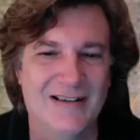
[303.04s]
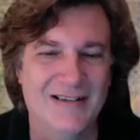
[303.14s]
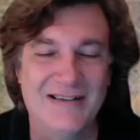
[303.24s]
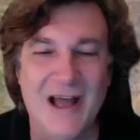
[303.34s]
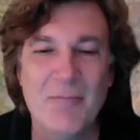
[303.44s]

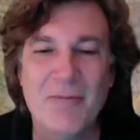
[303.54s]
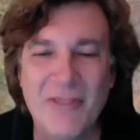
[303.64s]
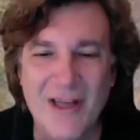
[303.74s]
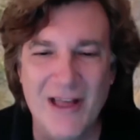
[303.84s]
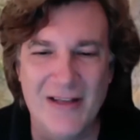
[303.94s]
depth
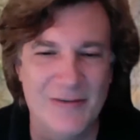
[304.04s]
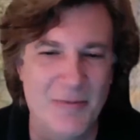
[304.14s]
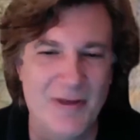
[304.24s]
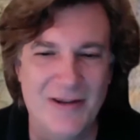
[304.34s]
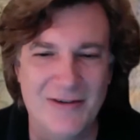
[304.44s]
as
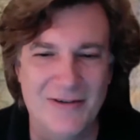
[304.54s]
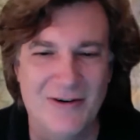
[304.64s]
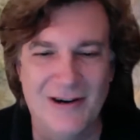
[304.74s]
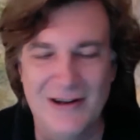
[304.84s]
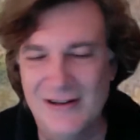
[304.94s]

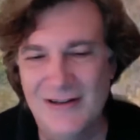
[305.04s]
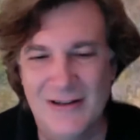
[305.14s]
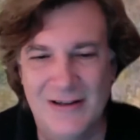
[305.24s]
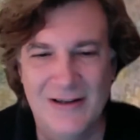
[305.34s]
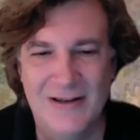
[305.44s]
Bandura,
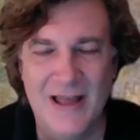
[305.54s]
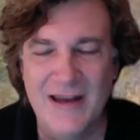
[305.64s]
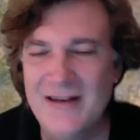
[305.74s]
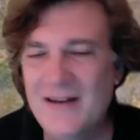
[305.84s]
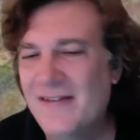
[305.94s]
and
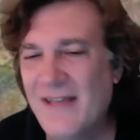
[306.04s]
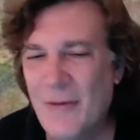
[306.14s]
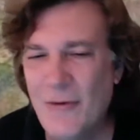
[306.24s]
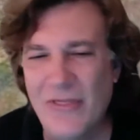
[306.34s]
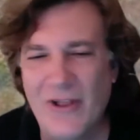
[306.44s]
he does that
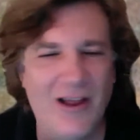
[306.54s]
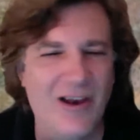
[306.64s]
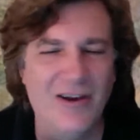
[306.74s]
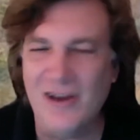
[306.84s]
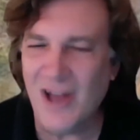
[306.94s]
with a
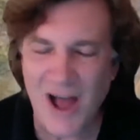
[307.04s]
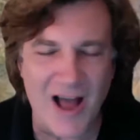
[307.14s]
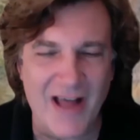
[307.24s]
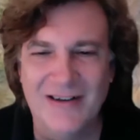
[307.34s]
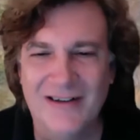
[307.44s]

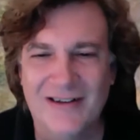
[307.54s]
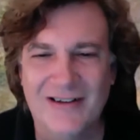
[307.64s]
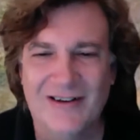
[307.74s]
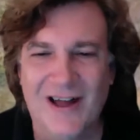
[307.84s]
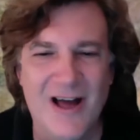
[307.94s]

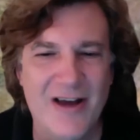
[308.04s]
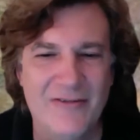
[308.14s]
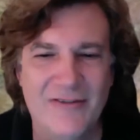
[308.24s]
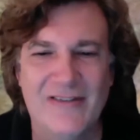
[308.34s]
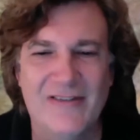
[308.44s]
lot
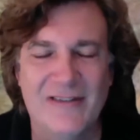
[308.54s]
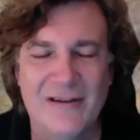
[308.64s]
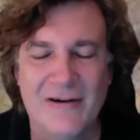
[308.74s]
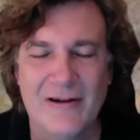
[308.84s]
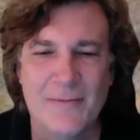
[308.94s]
of his
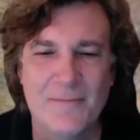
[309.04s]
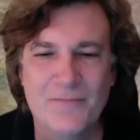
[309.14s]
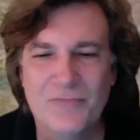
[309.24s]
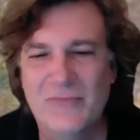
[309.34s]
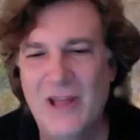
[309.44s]
theory.
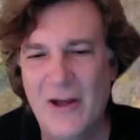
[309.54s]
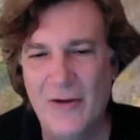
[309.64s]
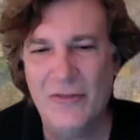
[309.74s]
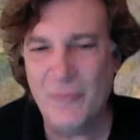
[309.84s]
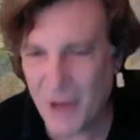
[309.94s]

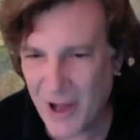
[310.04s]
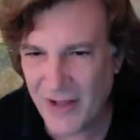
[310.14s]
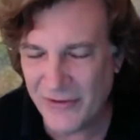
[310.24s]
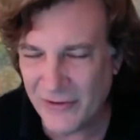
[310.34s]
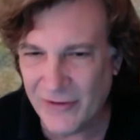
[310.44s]
Now, the
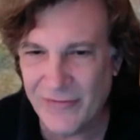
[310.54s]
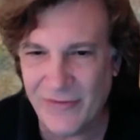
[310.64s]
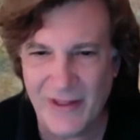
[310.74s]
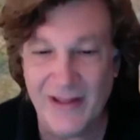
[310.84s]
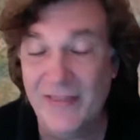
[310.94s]
positive
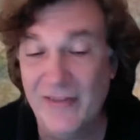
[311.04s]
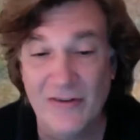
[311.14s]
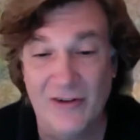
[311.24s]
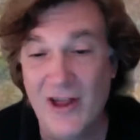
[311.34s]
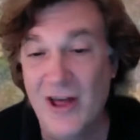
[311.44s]
thing, and
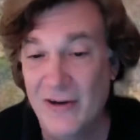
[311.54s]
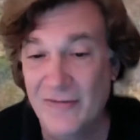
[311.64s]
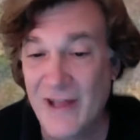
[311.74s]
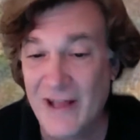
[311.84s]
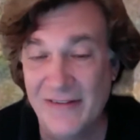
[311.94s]
there's a lot of
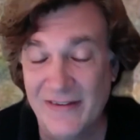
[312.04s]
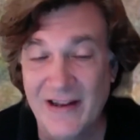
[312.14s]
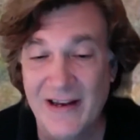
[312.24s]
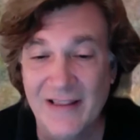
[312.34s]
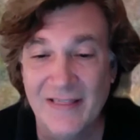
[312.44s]

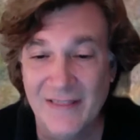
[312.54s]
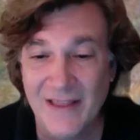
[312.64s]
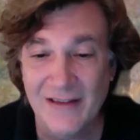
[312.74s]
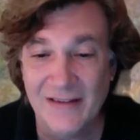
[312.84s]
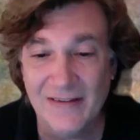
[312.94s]
fascinating
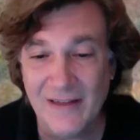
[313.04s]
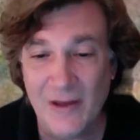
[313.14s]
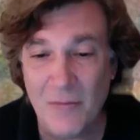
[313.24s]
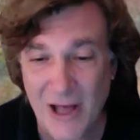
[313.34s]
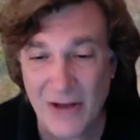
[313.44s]
things
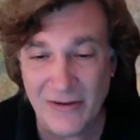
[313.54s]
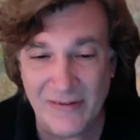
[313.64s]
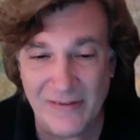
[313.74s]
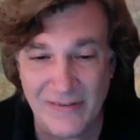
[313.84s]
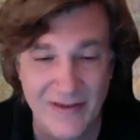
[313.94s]
about
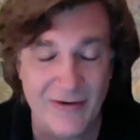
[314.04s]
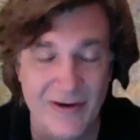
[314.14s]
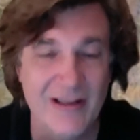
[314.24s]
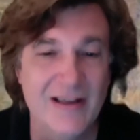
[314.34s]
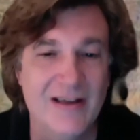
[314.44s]
his
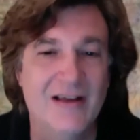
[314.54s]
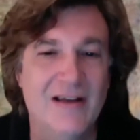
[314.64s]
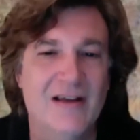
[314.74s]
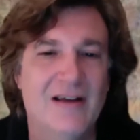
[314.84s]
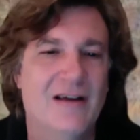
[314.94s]
theory,
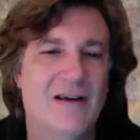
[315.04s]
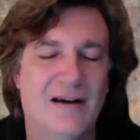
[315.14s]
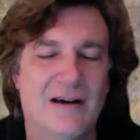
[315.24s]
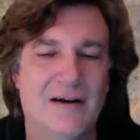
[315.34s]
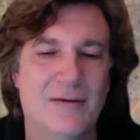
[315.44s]

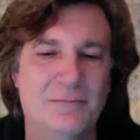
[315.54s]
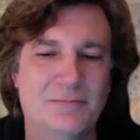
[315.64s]
um,